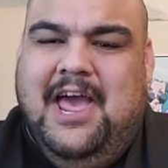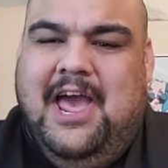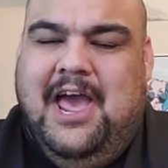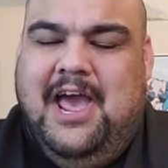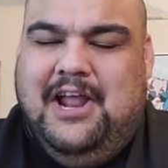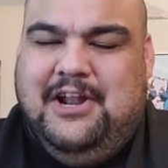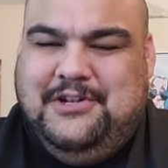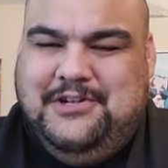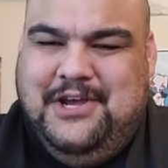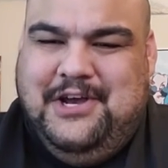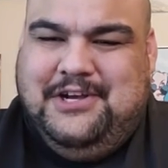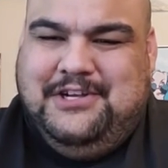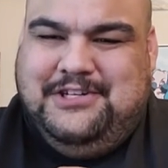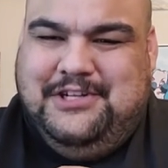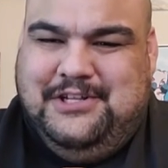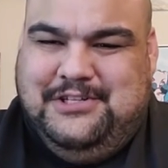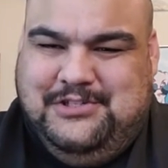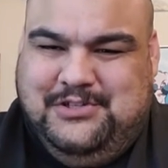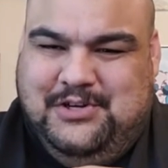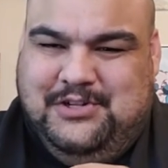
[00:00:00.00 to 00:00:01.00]
and
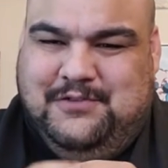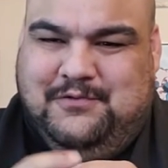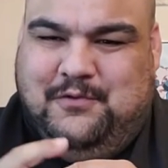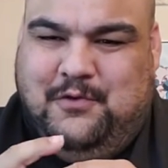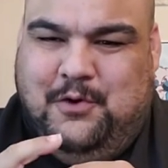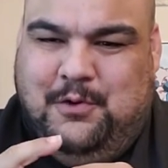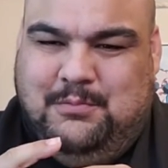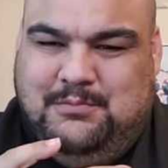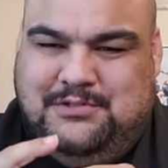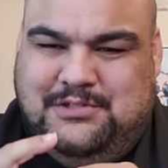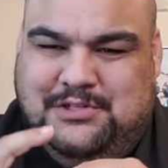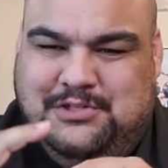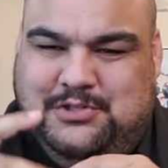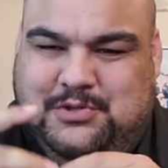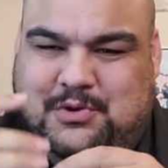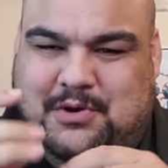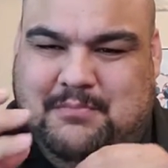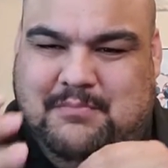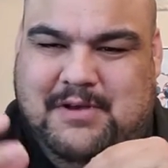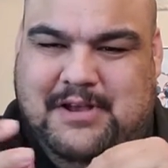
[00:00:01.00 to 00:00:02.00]
Deca-Dence transforms
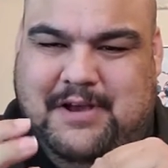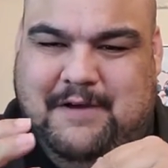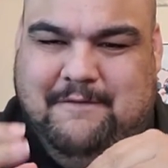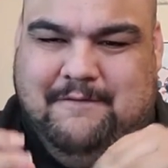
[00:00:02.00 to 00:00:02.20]
into a mega